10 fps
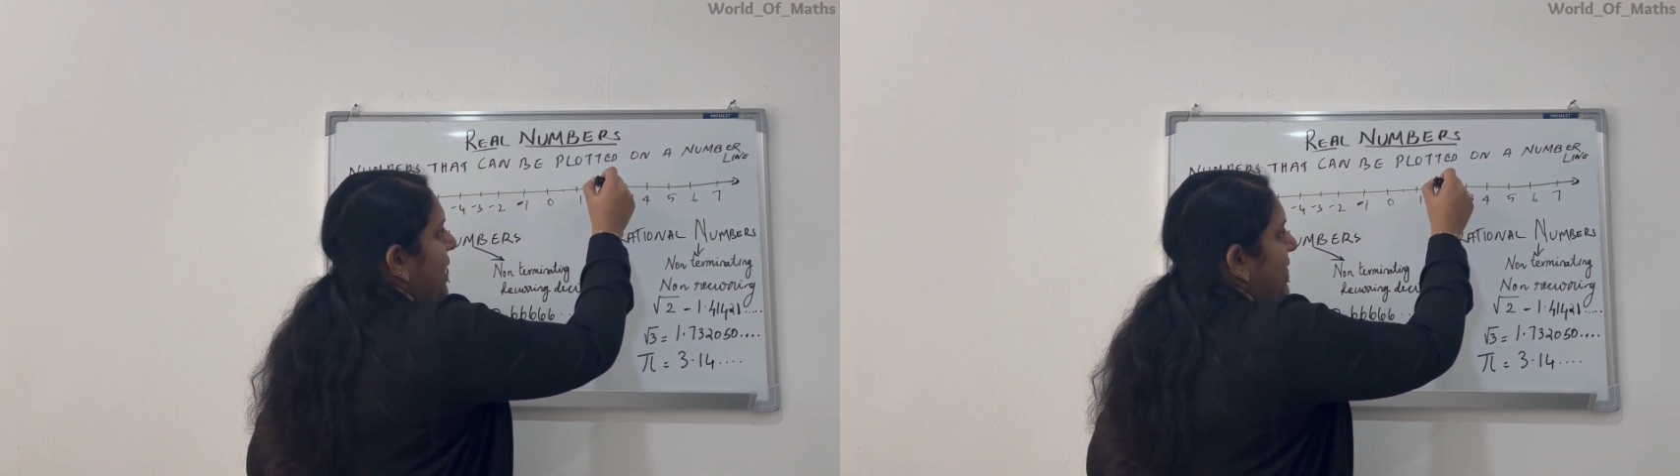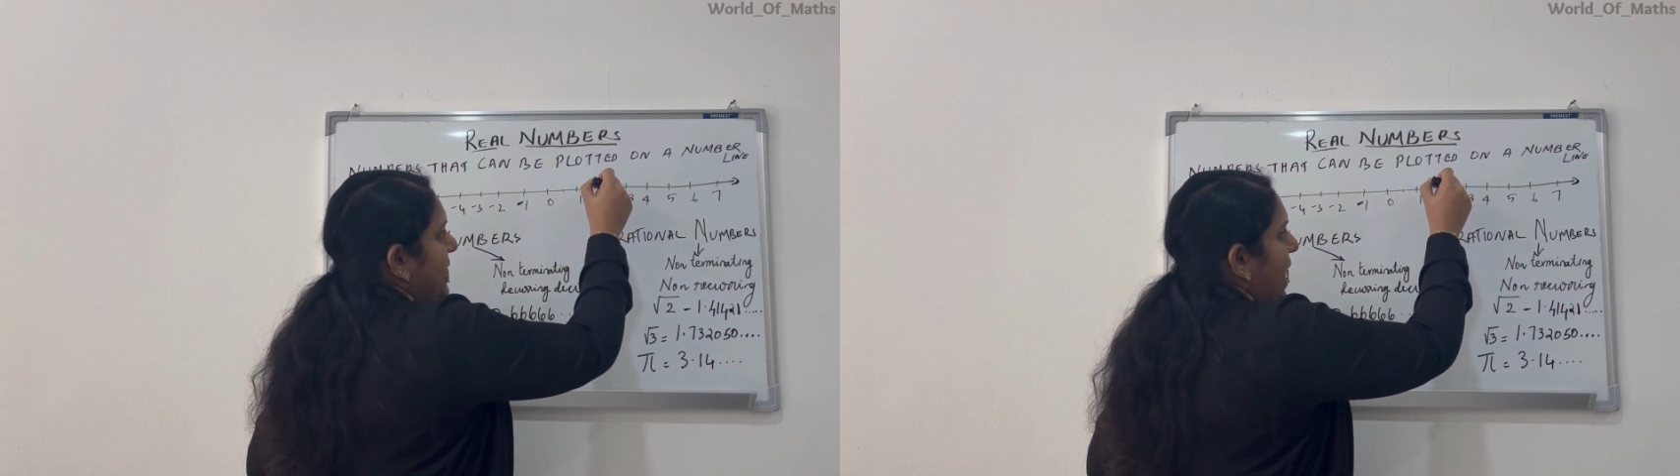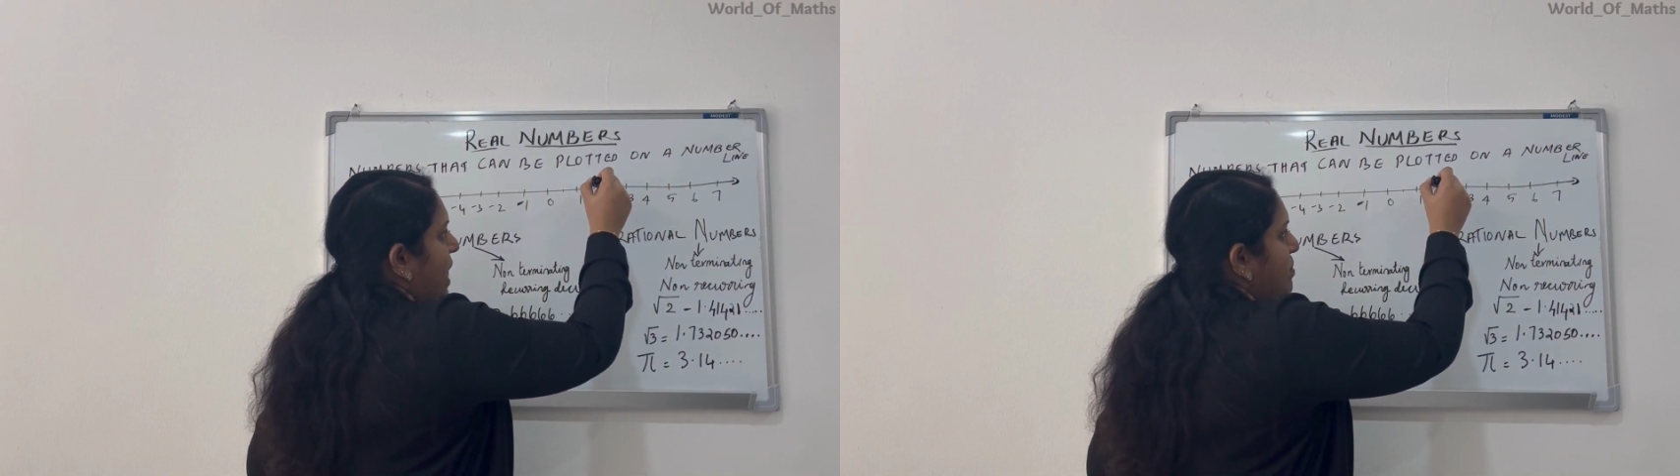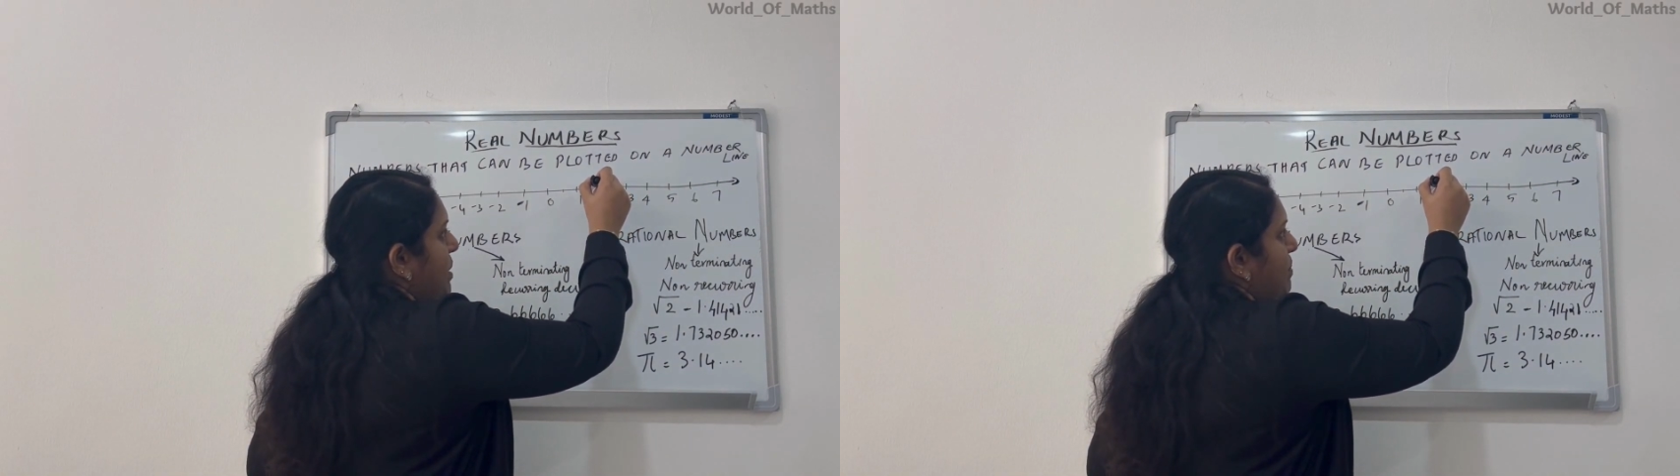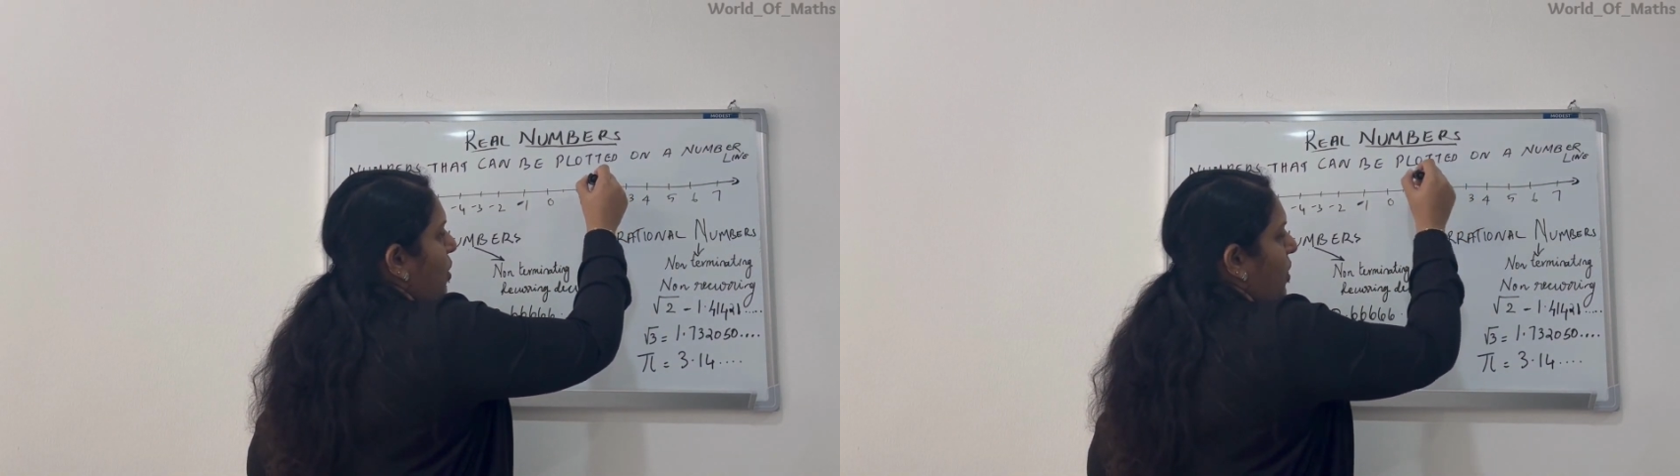It can
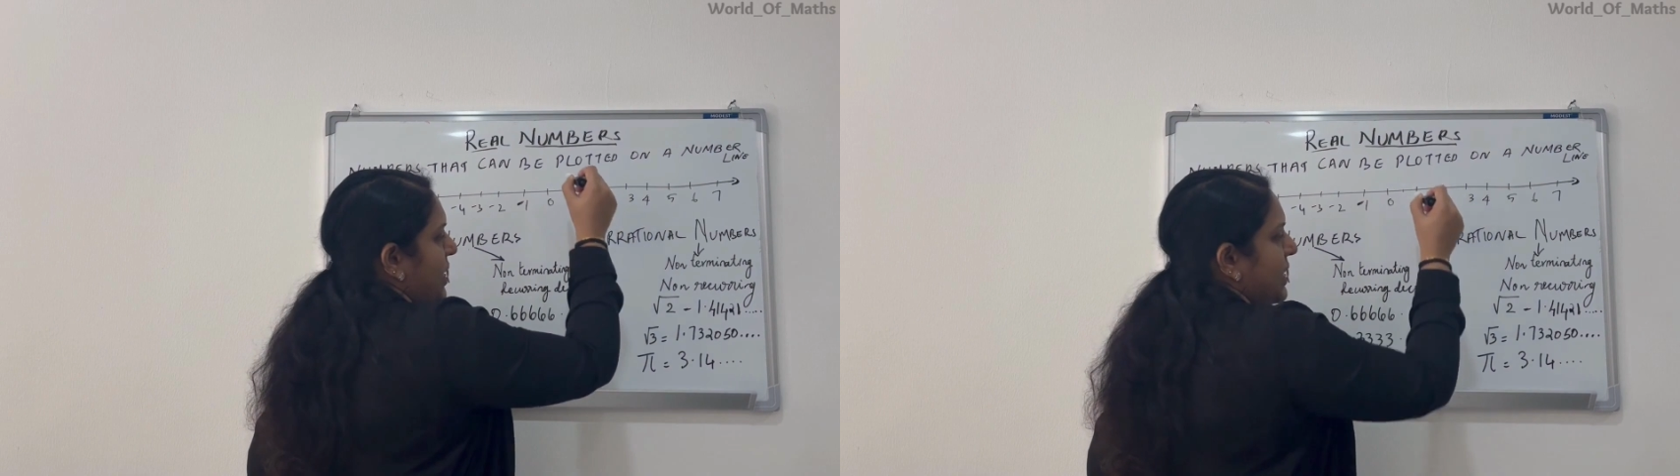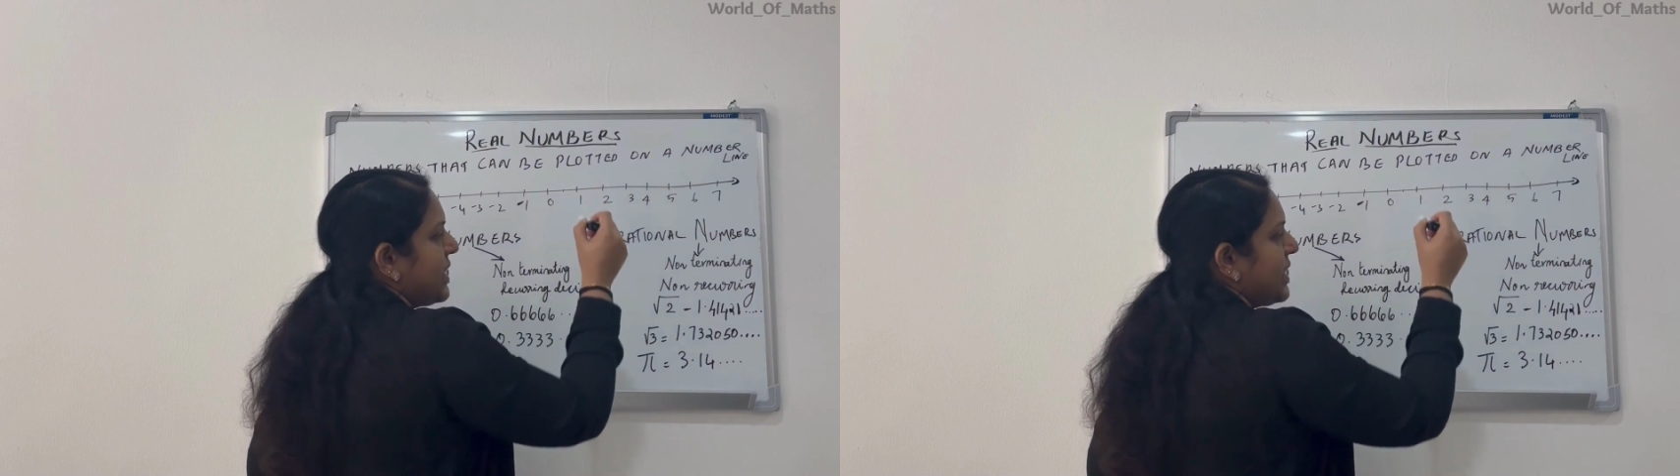be plotted.